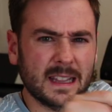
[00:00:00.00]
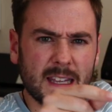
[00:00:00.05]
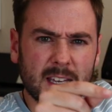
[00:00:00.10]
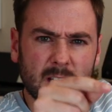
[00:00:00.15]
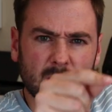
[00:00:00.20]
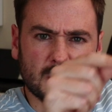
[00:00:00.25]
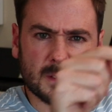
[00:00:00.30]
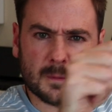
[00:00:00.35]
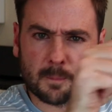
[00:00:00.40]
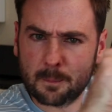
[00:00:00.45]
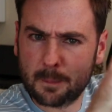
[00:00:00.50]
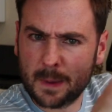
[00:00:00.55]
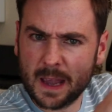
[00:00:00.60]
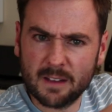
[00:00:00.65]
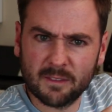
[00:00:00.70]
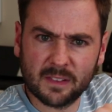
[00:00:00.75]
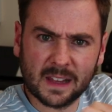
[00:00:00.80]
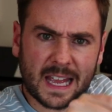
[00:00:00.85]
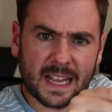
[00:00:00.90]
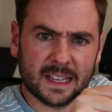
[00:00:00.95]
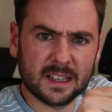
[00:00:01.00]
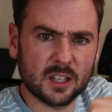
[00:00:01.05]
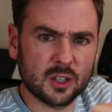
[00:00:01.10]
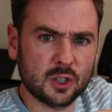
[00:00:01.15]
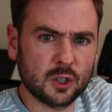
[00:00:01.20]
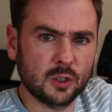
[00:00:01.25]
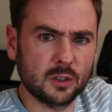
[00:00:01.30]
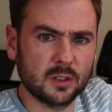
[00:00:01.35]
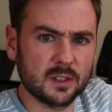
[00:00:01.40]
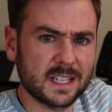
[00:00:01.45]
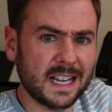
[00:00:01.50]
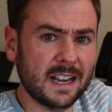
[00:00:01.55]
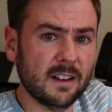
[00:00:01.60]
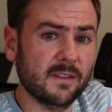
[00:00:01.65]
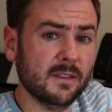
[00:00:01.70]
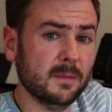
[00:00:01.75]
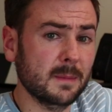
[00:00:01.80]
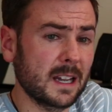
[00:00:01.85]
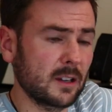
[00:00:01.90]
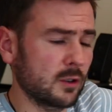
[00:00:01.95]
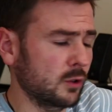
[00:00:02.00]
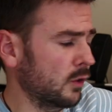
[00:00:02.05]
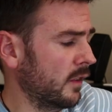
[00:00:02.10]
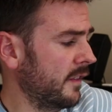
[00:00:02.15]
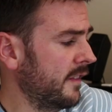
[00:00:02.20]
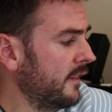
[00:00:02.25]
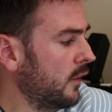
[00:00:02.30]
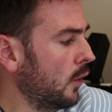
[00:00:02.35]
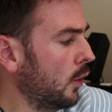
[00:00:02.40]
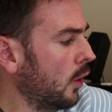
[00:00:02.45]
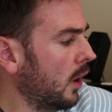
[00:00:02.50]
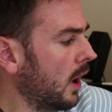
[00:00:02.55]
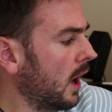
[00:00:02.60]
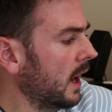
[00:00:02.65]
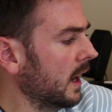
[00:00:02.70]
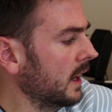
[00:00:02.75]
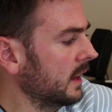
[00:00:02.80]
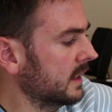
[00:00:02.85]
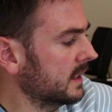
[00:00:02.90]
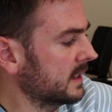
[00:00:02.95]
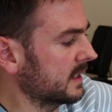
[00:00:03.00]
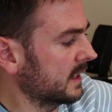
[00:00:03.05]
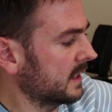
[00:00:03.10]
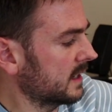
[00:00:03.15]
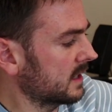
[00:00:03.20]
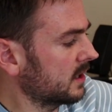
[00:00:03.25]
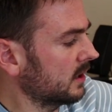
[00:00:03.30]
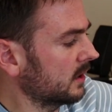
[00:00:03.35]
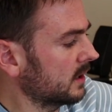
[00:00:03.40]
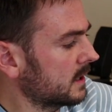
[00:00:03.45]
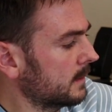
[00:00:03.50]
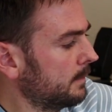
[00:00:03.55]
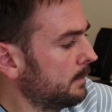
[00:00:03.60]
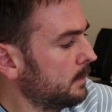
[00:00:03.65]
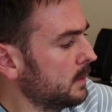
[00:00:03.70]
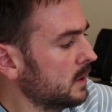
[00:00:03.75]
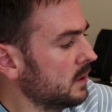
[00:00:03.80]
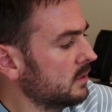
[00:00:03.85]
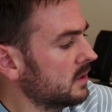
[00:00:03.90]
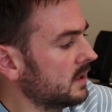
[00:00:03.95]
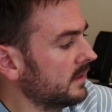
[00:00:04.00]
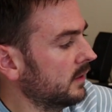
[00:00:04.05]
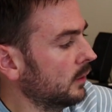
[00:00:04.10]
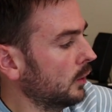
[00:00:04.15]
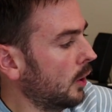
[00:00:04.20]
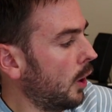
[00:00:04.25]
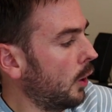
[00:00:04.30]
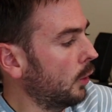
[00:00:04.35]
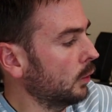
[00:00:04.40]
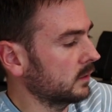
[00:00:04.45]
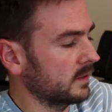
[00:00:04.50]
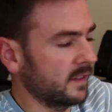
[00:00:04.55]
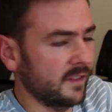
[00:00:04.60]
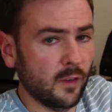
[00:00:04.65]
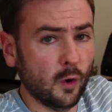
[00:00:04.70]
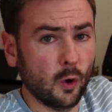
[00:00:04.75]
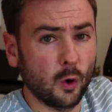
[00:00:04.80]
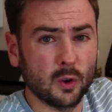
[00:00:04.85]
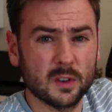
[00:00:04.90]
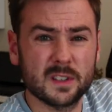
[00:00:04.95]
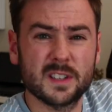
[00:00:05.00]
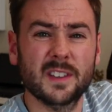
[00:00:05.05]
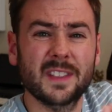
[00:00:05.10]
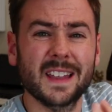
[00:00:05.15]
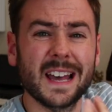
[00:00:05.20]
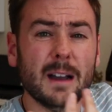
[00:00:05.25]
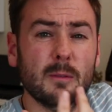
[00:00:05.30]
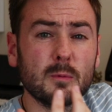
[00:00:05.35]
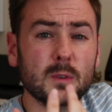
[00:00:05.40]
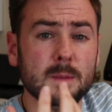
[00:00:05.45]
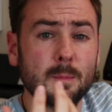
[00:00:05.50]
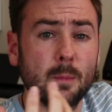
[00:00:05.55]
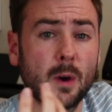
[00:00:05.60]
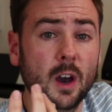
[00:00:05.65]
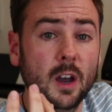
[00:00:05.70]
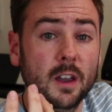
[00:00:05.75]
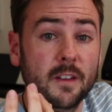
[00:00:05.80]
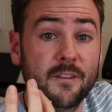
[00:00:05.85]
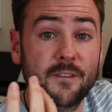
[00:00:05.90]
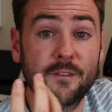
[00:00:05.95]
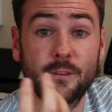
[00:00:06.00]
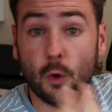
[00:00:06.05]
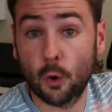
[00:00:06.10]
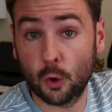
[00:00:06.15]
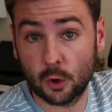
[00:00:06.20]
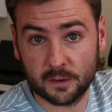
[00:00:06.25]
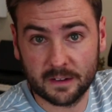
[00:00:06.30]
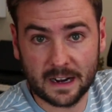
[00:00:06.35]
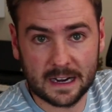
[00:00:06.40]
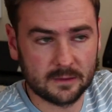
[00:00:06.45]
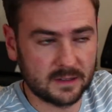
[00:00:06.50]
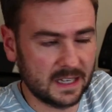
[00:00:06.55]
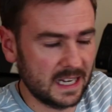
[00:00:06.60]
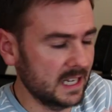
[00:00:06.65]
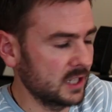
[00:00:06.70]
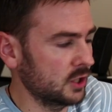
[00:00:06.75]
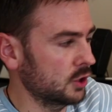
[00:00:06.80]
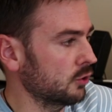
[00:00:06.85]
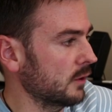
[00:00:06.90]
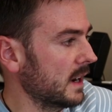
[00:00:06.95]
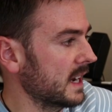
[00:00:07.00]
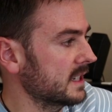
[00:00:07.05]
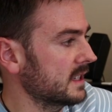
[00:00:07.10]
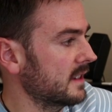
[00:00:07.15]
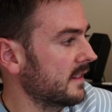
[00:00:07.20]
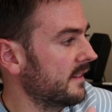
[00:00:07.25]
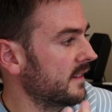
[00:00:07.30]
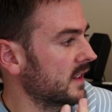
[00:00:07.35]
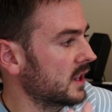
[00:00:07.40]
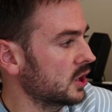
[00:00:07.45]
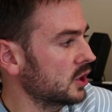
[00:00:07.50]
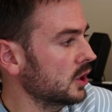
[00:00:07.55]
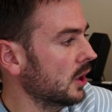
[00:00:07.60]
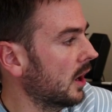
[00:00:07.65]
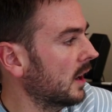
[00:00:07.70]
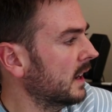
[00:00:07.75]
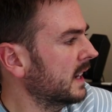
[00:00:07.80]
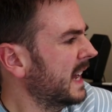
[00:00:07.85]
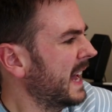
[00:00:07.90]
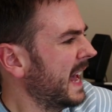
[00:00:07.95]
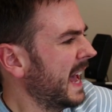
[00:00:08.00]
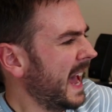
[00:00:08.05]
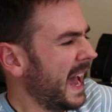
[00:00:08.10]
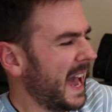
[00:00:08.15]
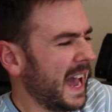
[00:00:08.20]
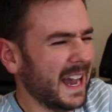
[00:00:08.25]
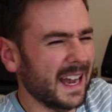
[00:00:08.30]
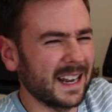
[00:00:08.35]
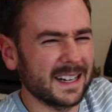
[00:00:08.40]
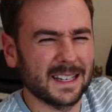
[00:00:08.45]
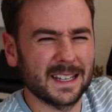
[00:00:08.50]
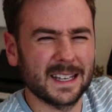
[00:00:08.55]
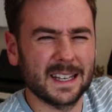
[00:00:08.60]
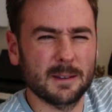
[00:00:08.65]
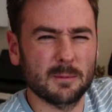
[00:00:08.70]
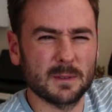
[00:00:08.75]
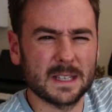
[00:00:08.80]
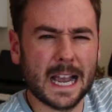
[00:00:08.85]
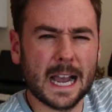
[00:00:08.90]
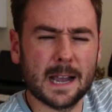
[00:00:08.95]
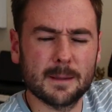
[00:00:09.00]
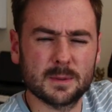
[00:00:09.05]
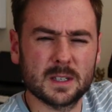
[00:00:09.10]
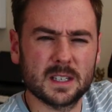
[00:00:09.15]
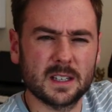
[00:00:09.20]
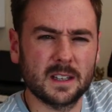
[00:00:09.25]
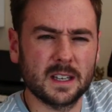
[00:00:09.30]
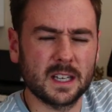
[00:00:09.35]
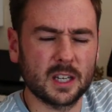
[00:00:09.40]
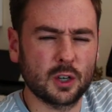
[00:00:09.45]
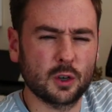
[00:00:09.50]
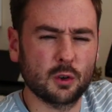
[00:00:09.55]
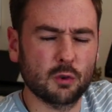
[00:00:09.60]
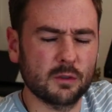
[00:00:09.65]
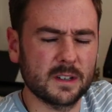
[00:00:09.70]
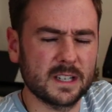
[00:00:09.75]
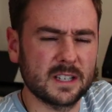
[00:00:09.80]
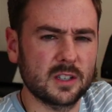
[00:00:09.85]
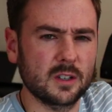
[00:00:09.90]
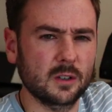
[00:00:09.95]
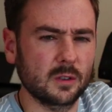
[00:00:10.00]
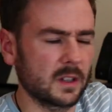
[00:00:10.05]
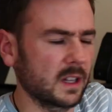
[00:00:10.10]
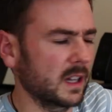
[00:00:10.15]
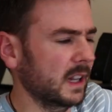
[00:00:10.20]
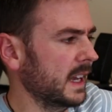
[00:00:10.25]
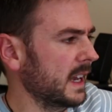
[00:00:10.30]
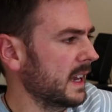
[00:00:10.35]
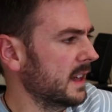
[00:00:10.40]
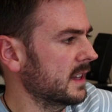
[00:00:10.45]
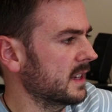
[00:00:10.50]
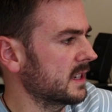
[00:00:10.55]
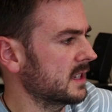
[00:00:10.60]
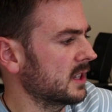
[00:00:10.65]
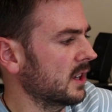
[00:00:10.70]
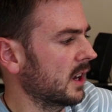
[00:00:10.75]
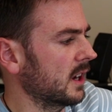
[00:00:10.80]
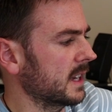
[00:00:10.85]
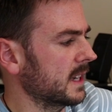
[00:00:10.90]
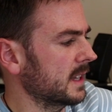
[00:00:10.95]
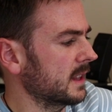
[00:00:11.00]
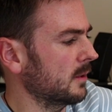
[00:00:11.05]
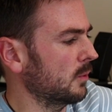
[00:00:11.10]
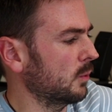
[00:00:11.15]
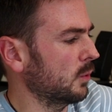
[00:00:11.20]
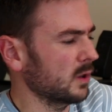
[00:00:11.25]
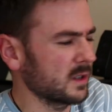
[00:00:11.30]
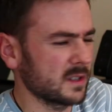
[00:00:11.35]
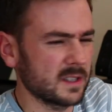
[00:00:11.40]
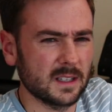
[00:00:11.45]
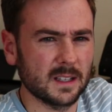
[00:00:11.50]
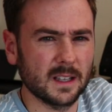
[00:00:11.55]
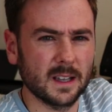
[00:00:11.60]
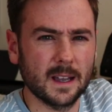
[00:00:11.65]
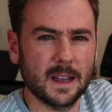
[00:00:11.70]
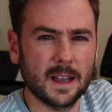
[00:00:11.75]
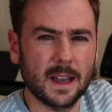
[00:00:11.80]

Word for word: a little bit of land that juts out from that called Fort Island, and it's got this beautiful old fort. So that was my foreground interest for the shot, and it was absolutely crystal clear this night. There wasn't